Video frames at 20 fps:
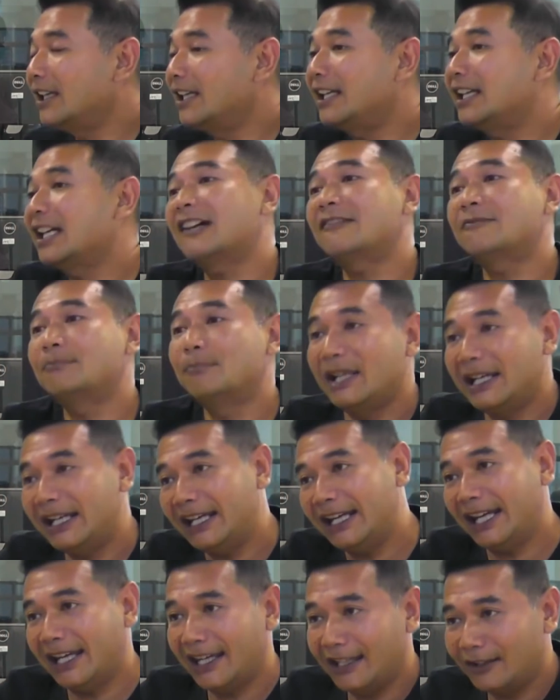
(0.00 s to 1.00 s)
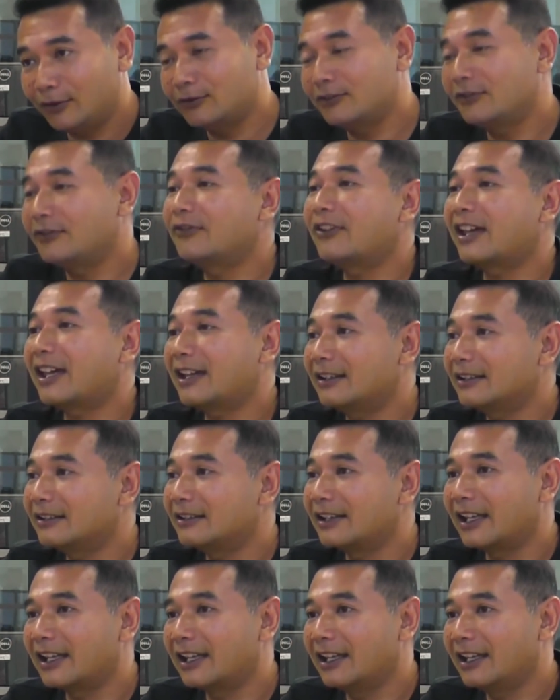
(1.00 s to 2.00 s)
enough Malays who
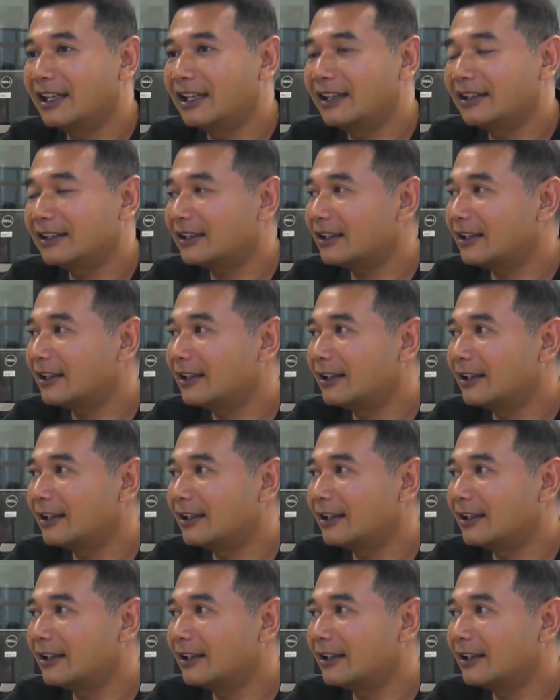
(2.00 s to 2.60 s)
felt that